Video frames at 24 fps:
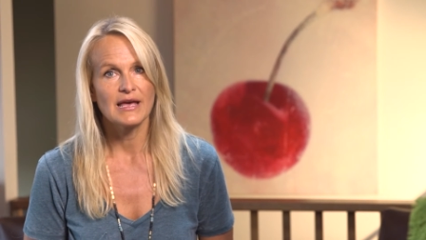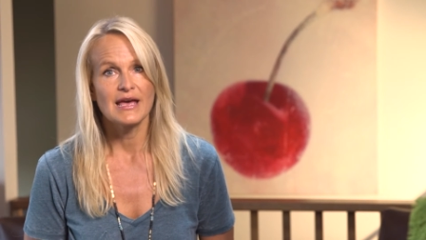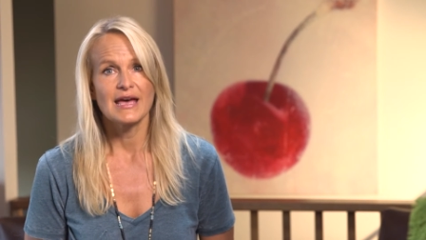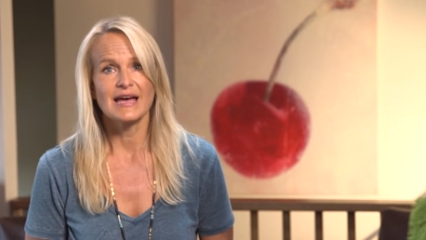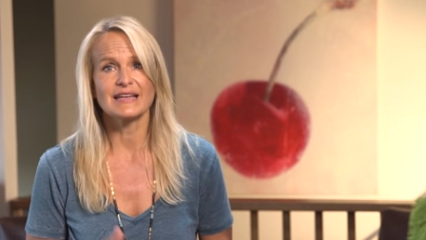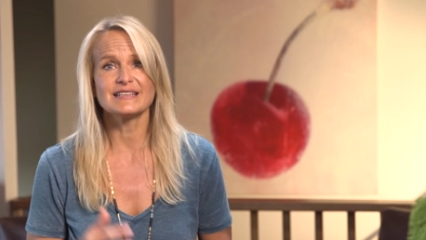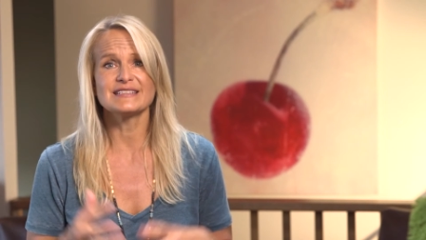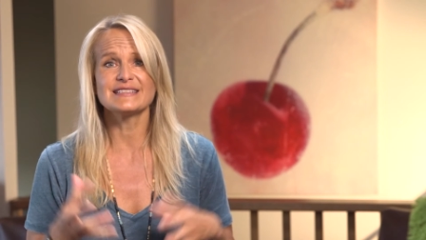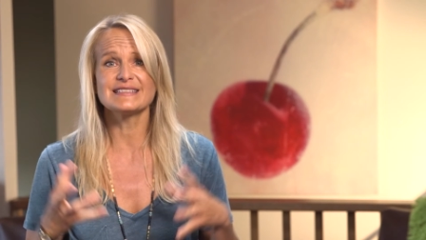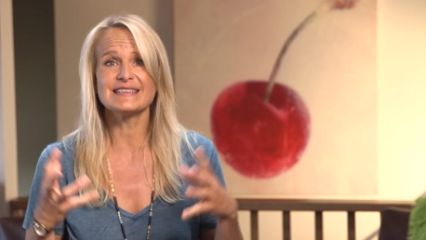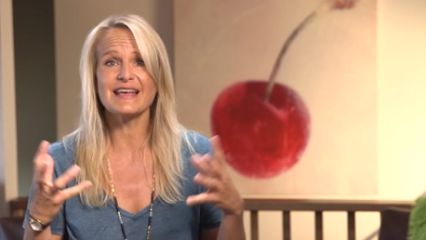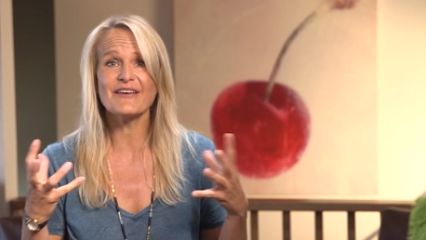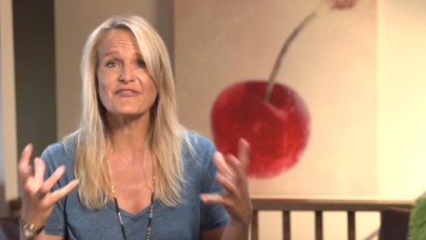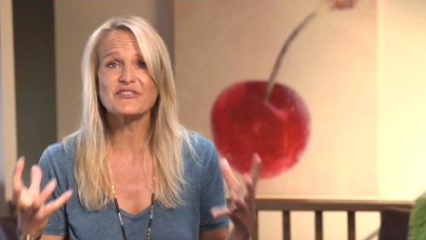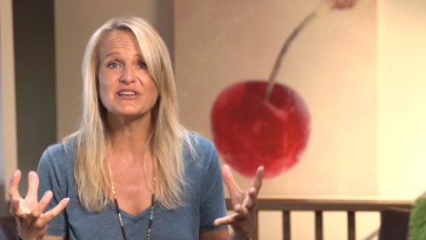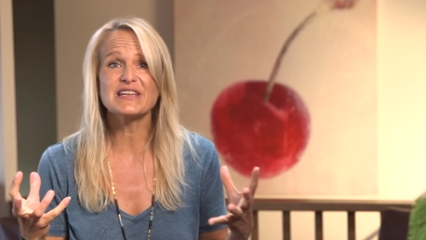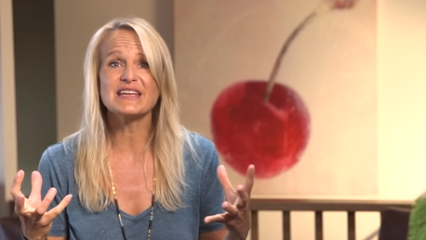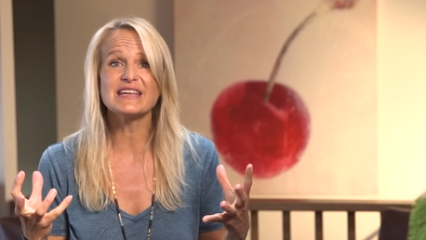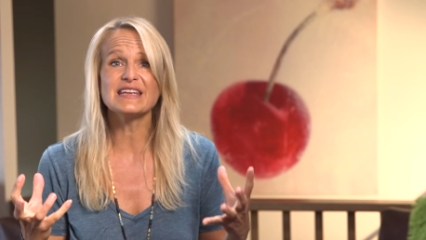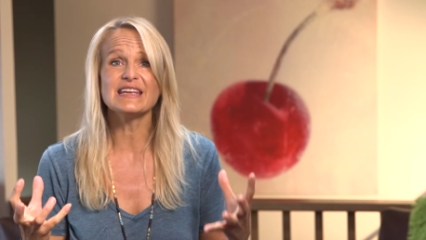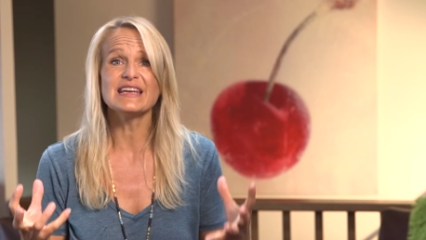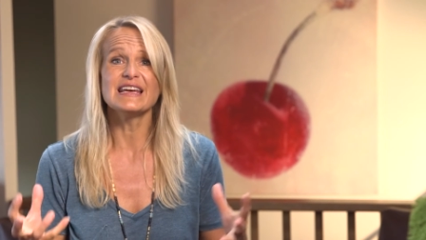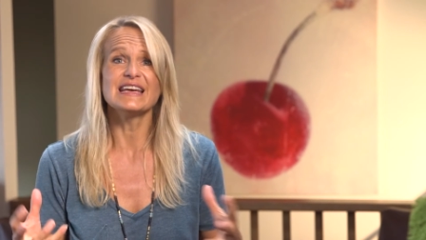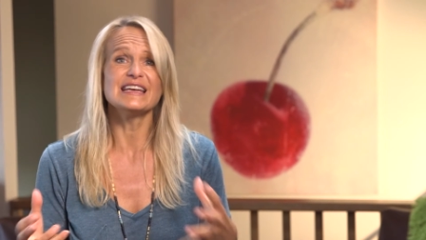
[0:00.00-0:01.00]
And
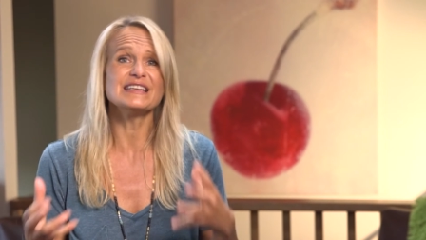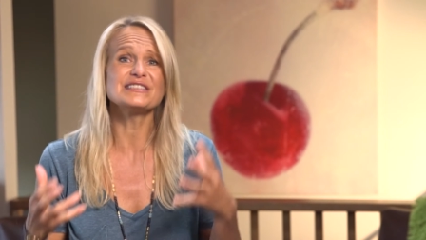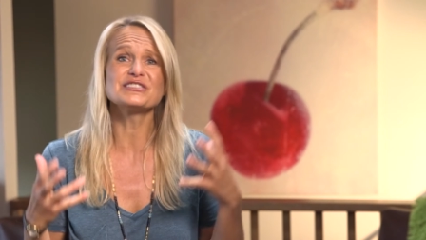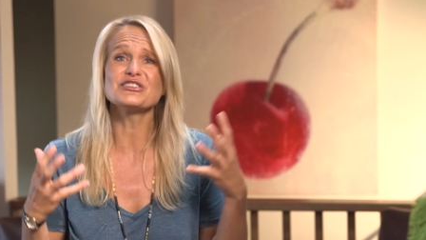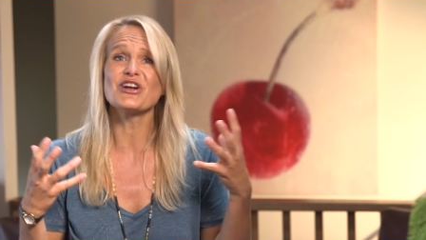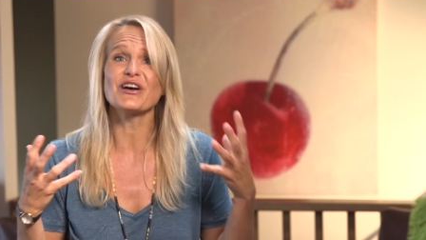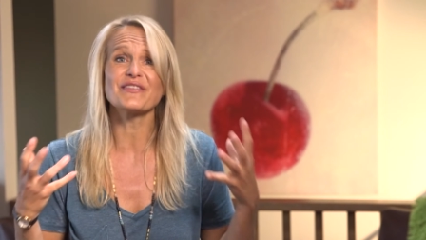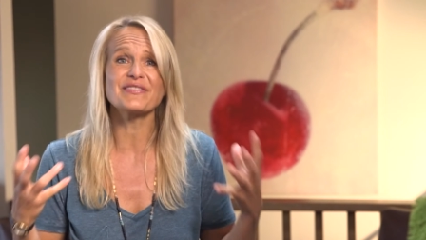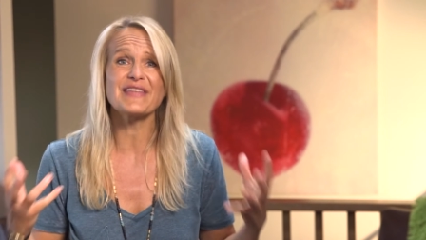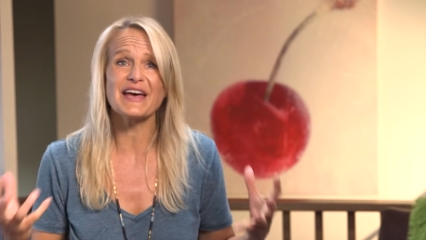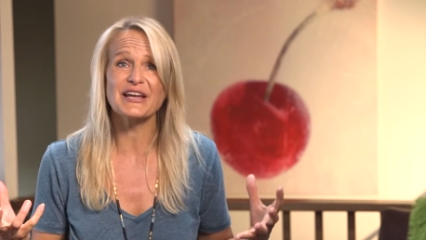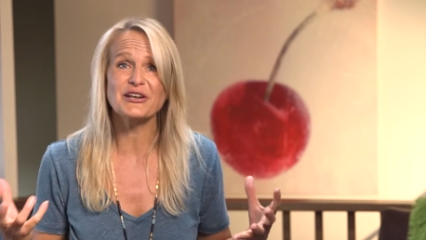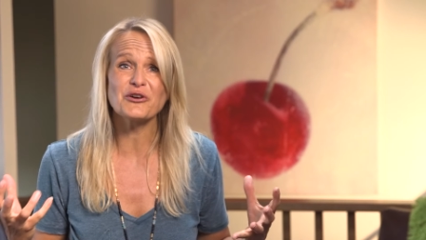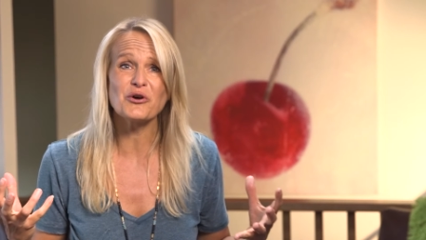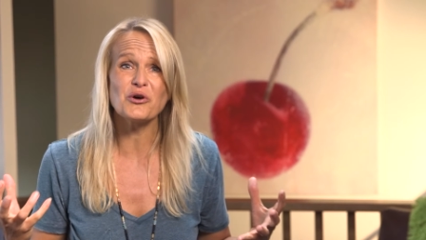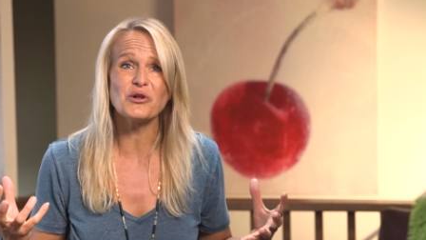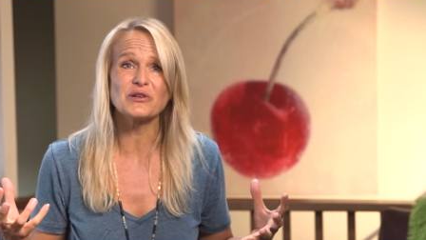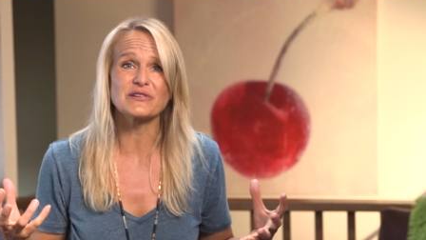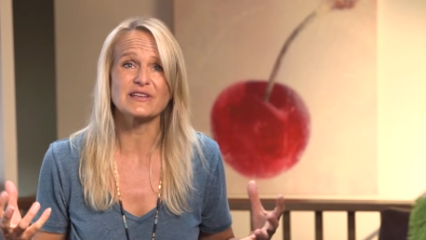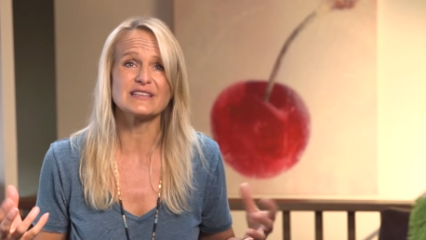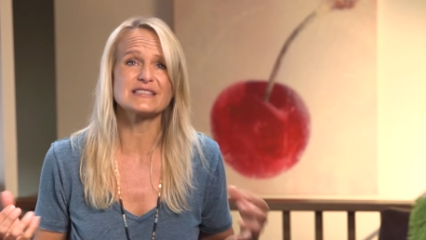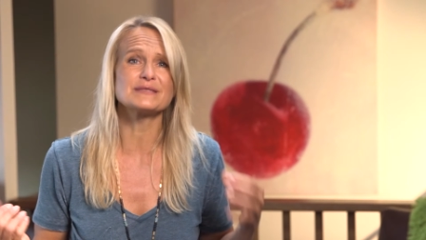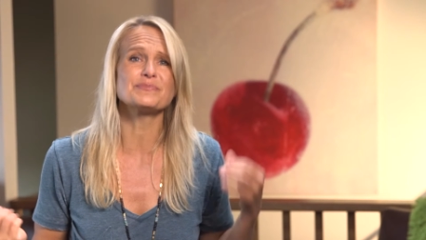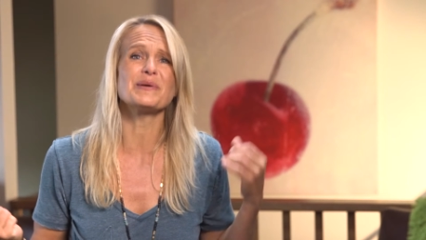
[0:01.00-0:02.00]
70 is not that
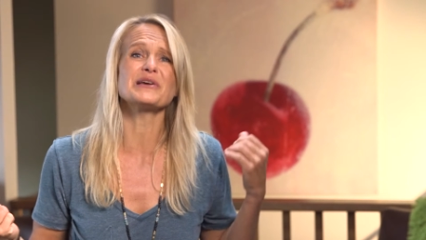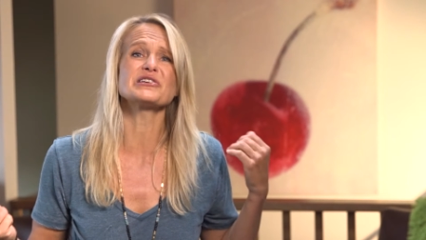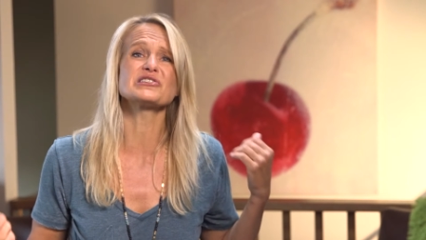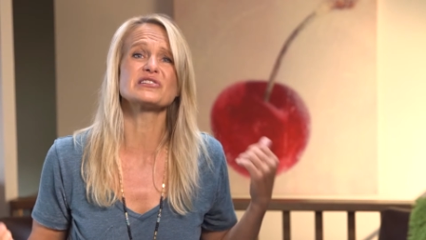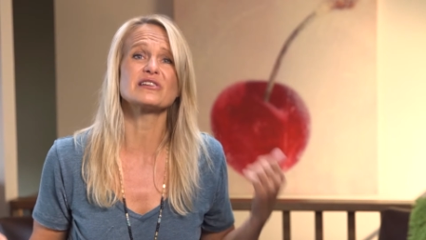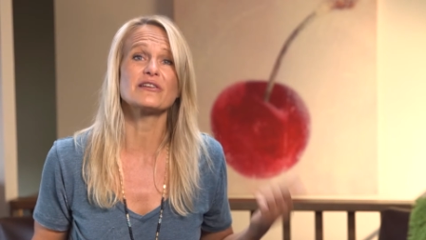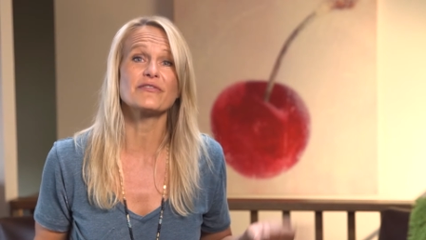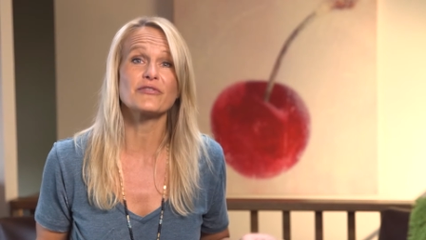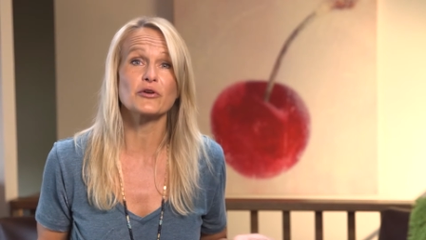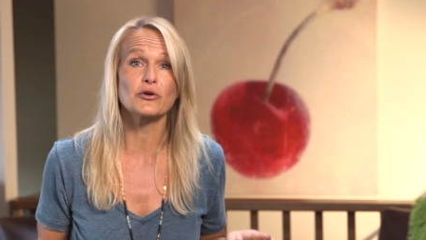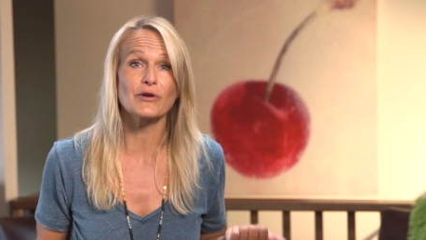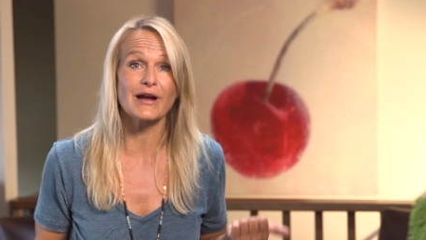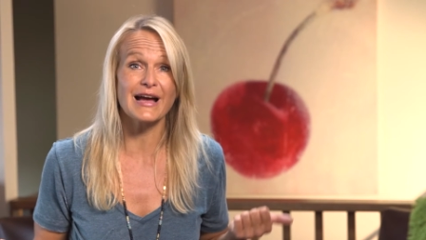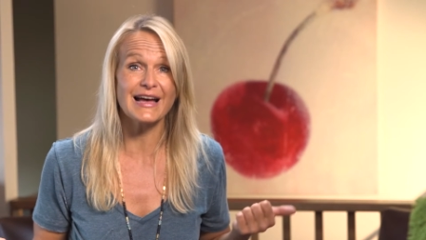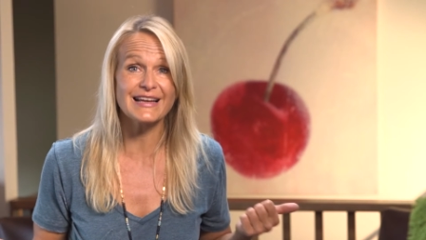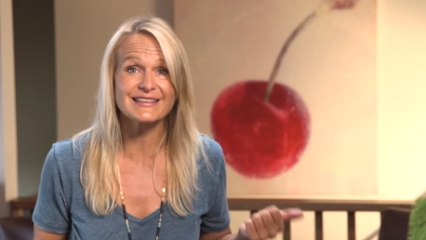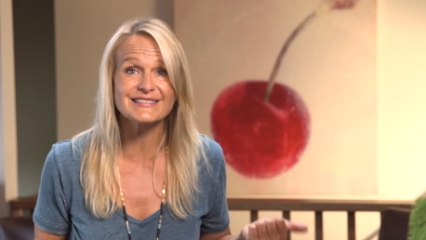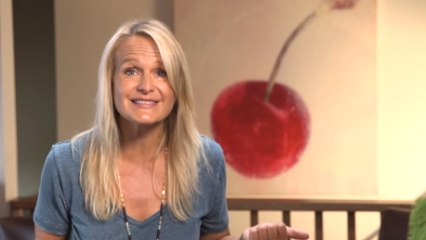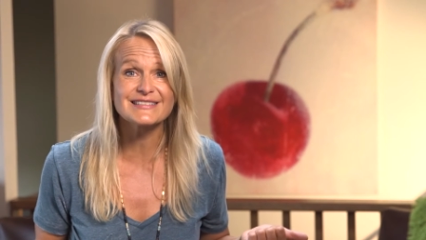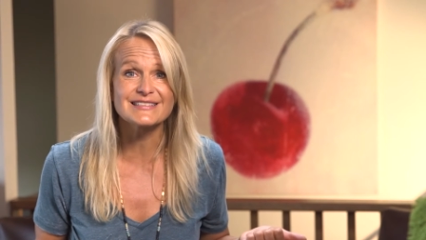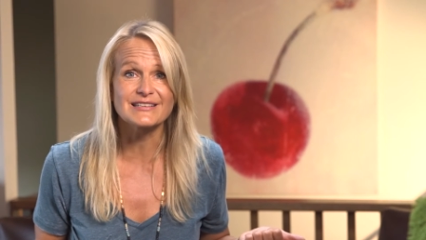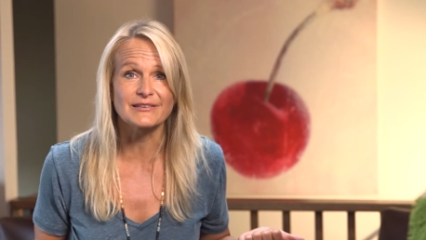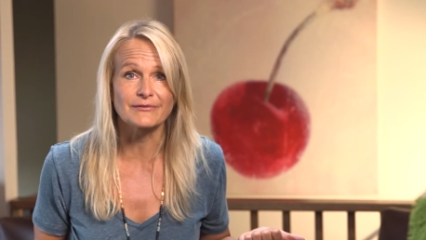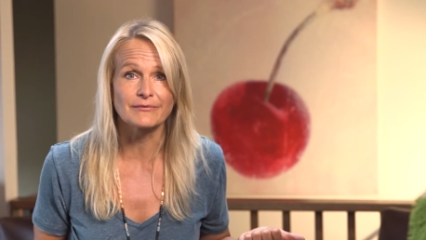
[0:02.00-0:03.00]
old, especially if you're a
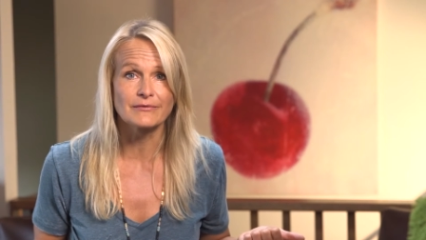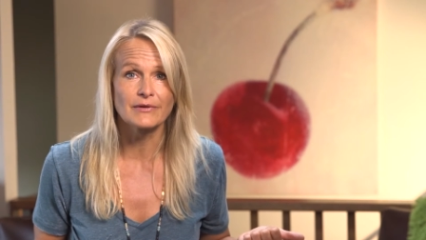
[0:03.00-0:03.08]
Hunza.